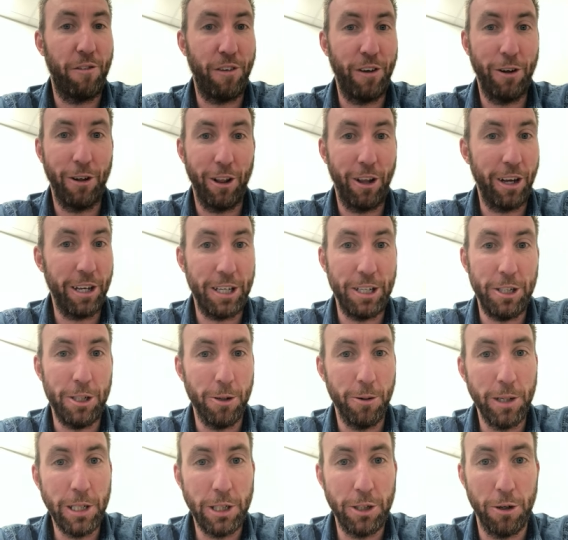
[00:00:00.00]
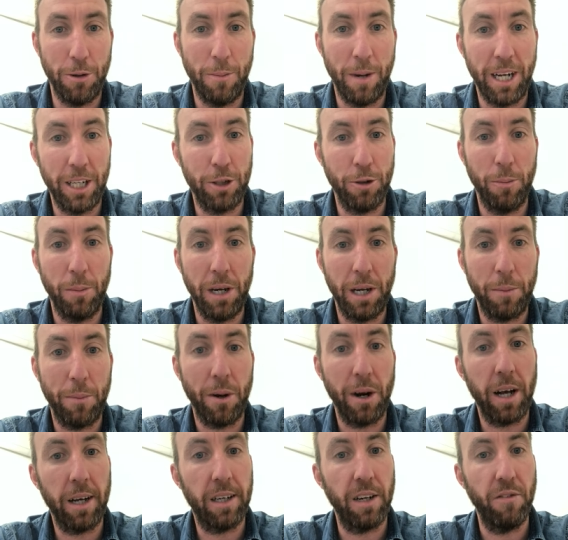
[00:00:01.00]
feel like you're doing too much or being
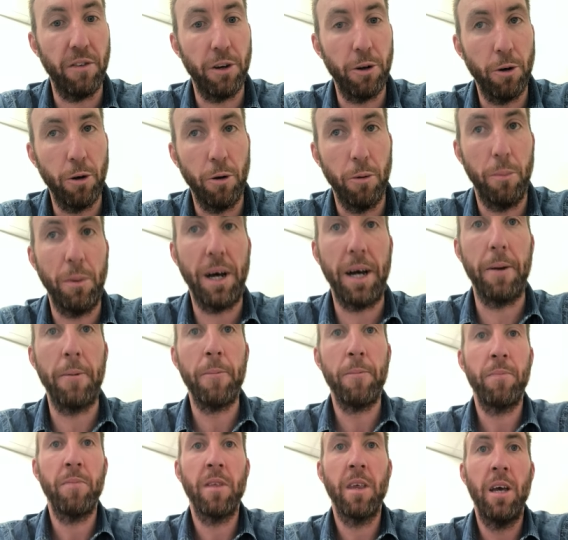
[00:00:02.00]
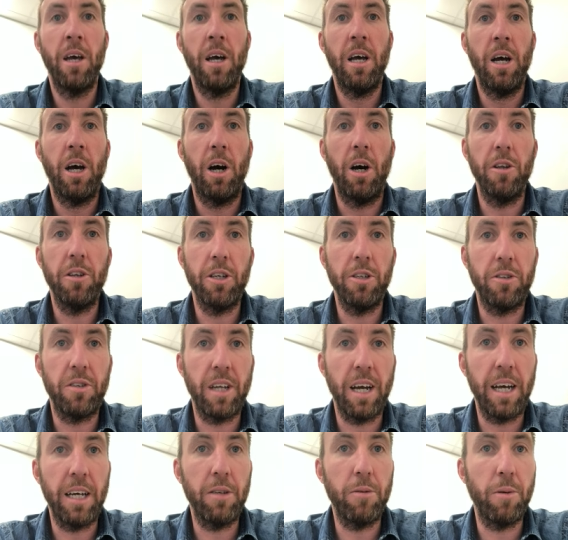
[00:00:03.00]
productive at all, but on those
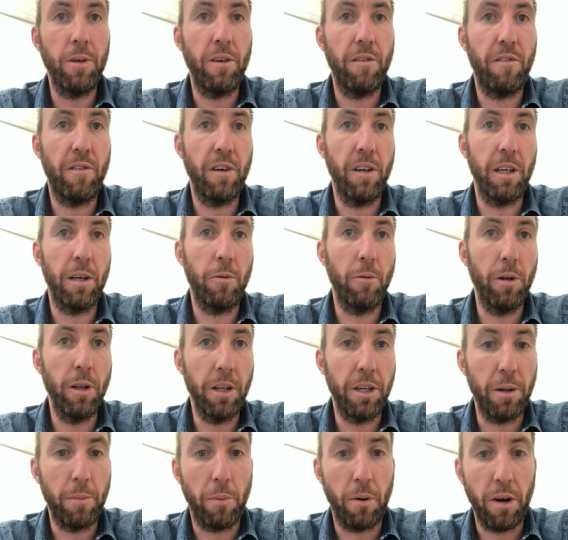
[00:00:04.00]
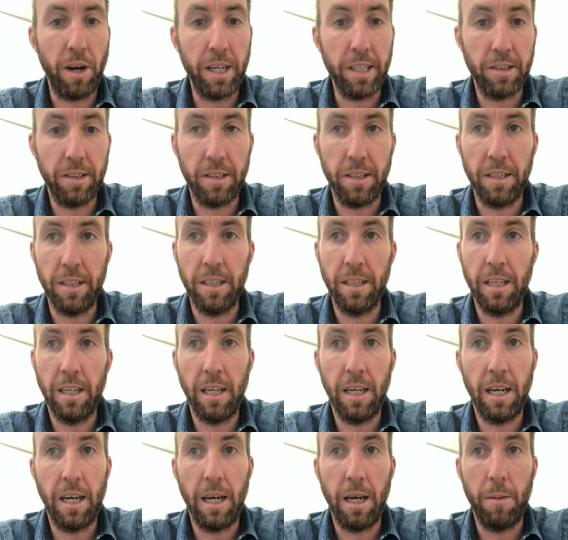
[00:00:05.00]
days when you're feeling really depressed and
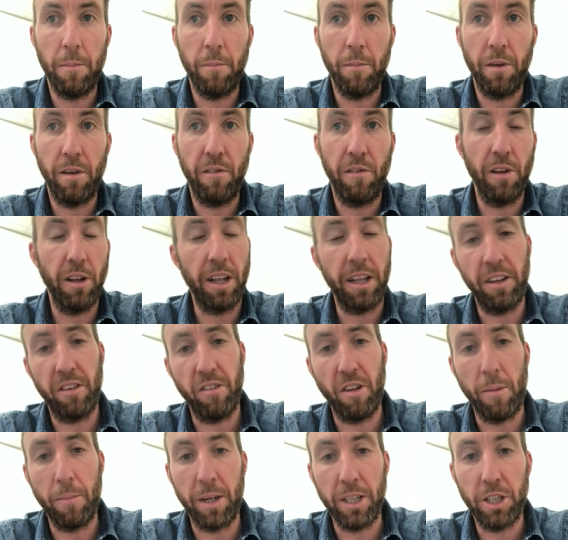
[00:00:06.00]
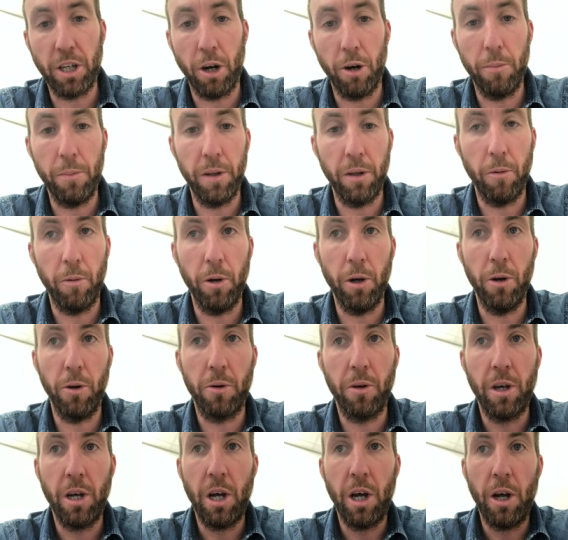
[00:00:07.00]
um, you feel like there's not much hope in the
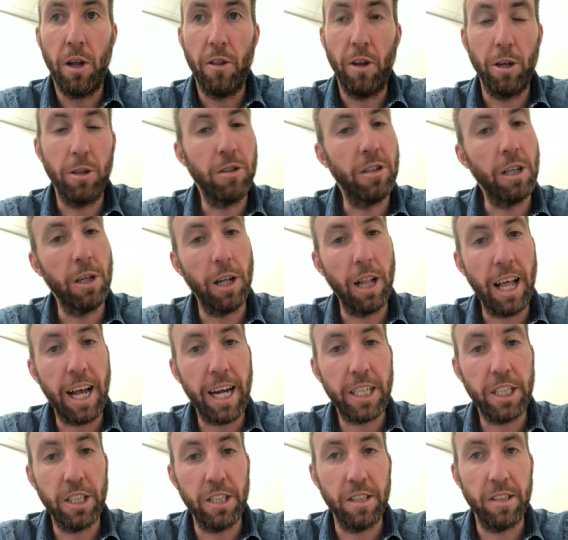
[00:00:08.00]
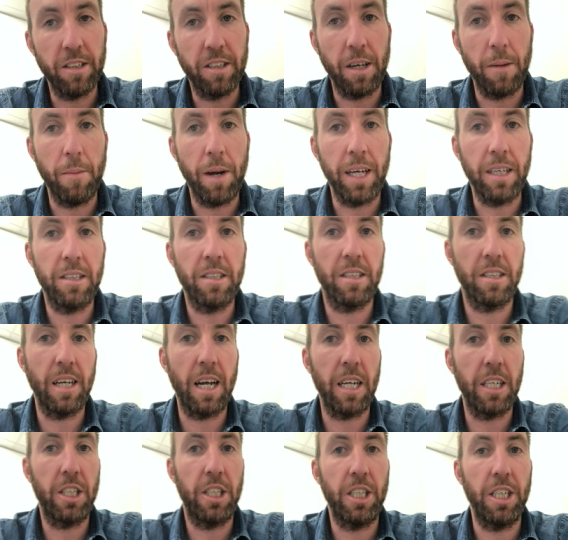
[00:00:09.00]
world, those little actions can make
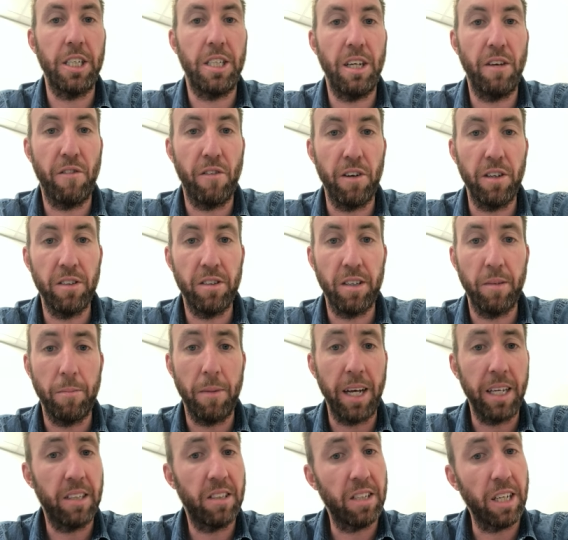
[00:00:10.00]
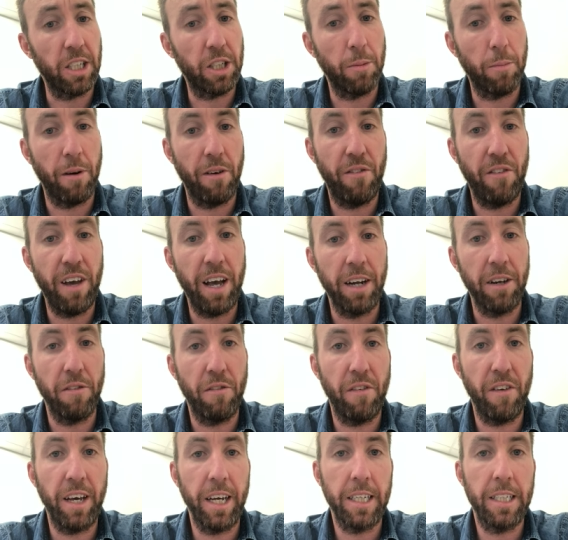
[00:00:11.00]
such a difference and make such a profound
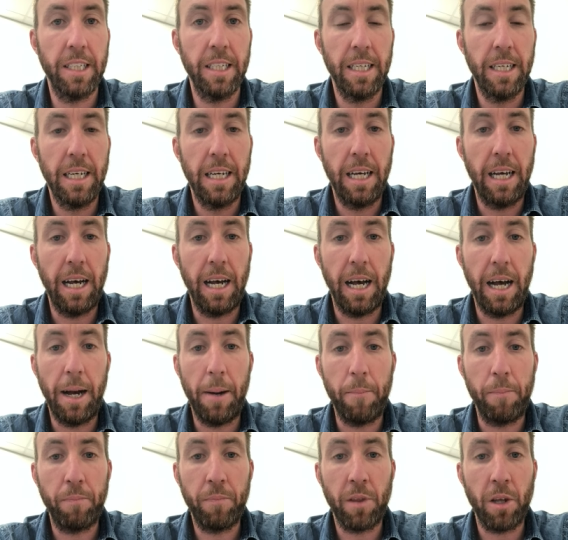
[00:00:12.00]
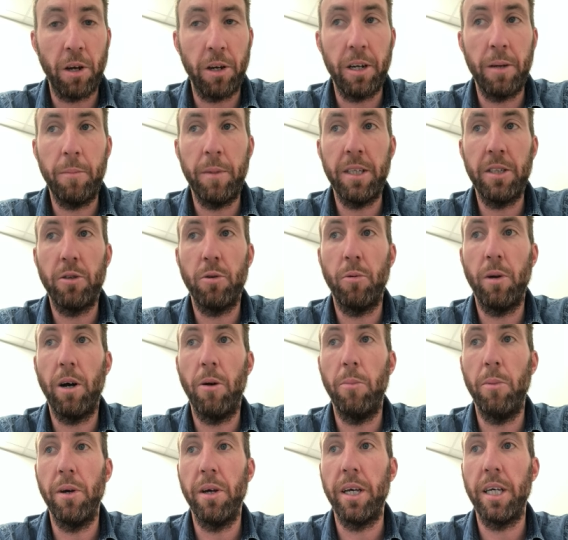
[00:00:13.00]
effect um, on our mental
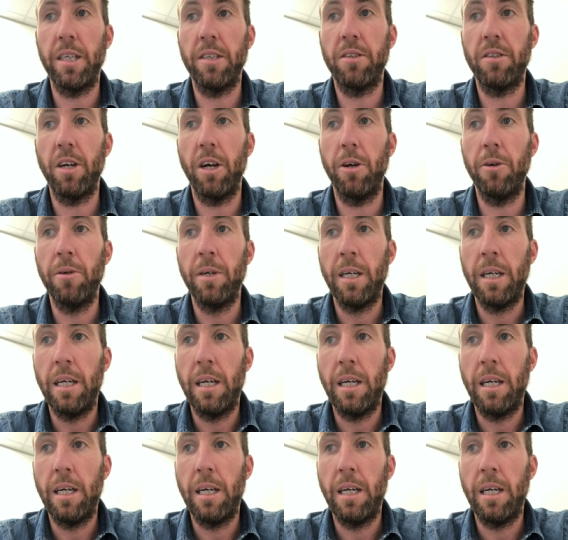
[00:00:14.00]
well-being. So,